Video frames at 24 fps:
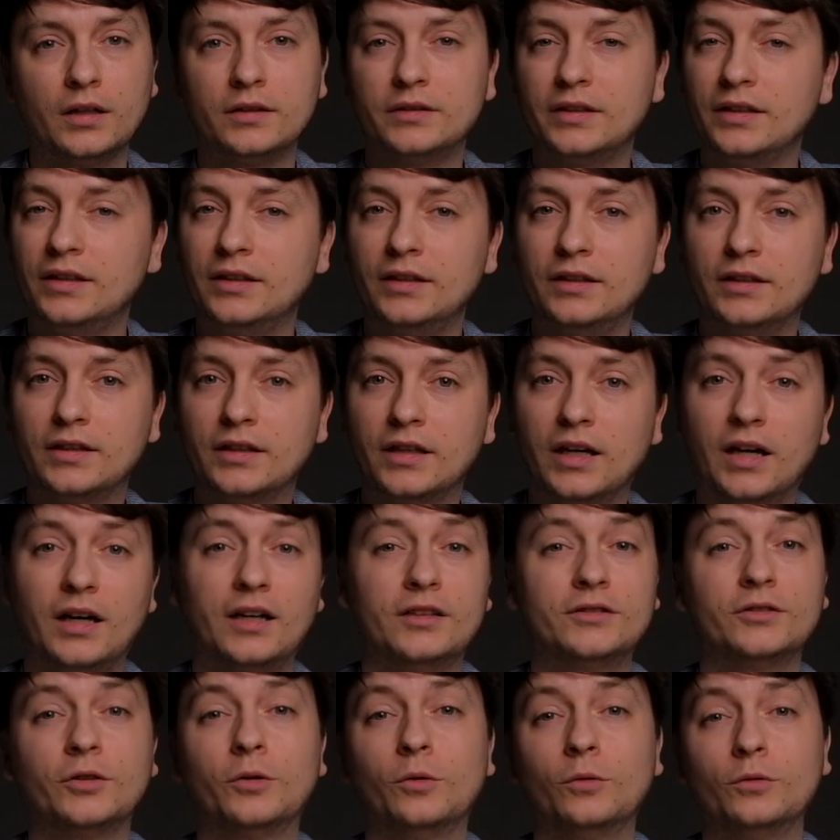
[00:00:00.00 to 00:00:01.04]
they
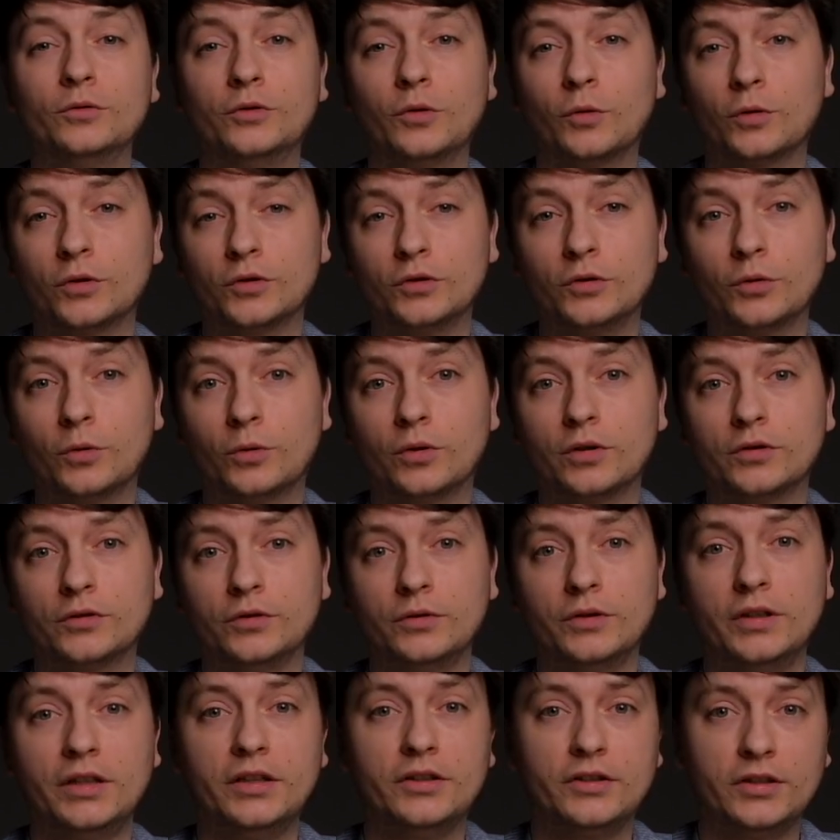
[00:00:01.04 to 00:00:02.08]
can't go door to door
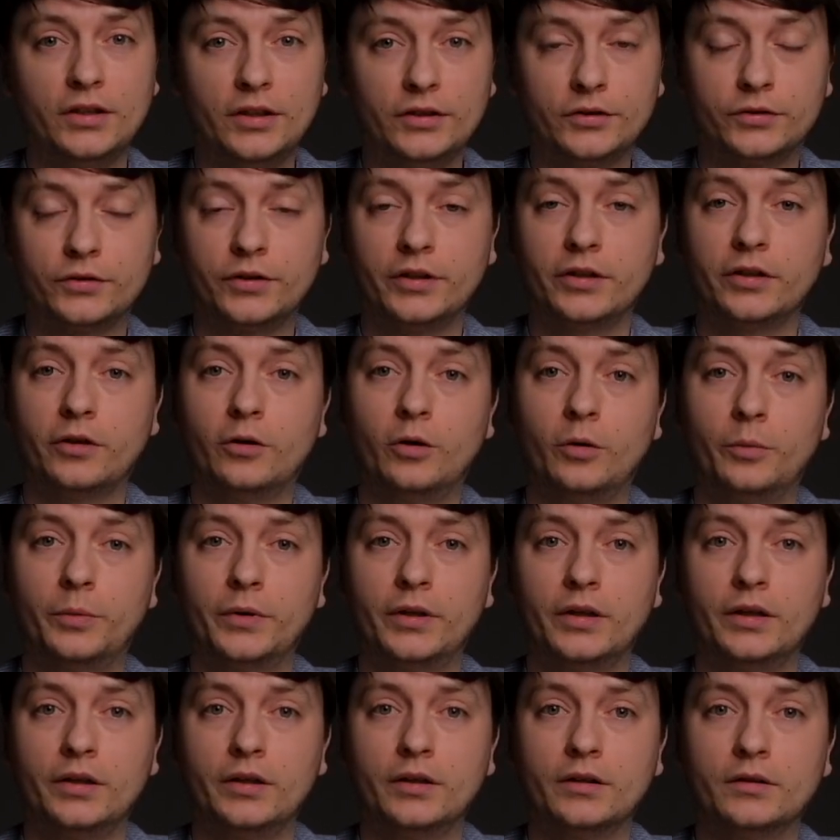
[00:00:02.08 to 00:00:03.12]
to each eatery in
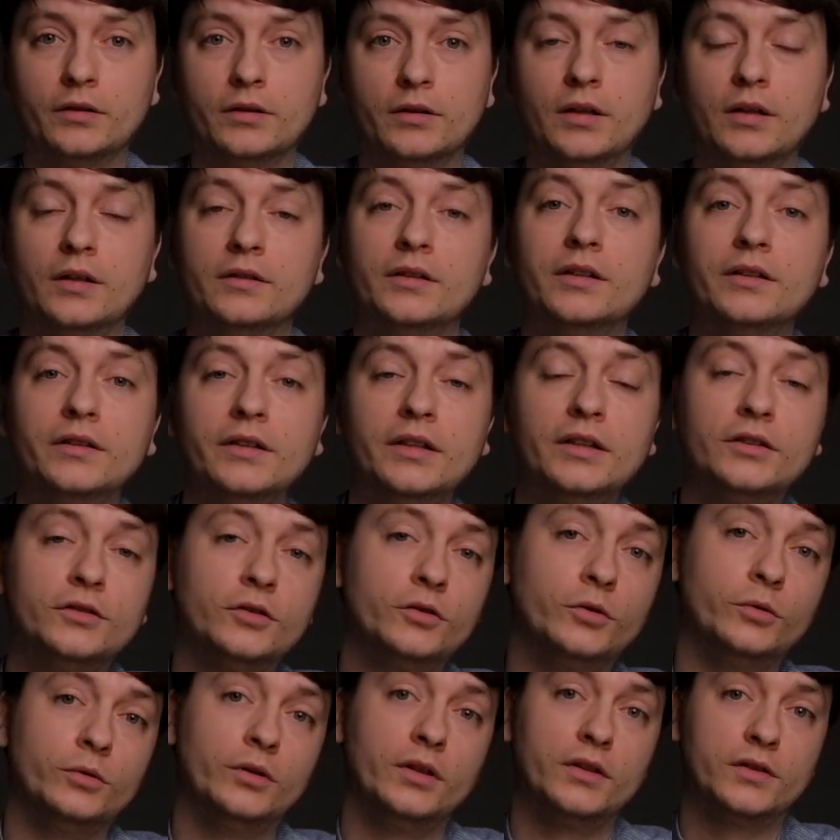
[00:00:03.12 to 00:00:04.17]
Copenhagen. They need
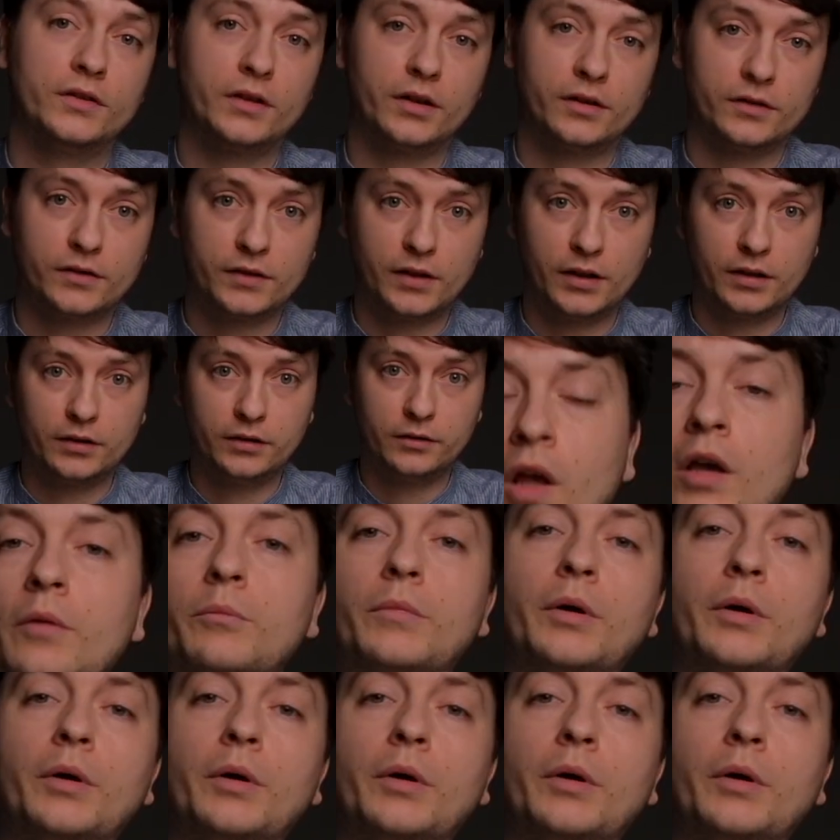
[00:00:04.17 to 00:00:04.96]
to do this at a scale.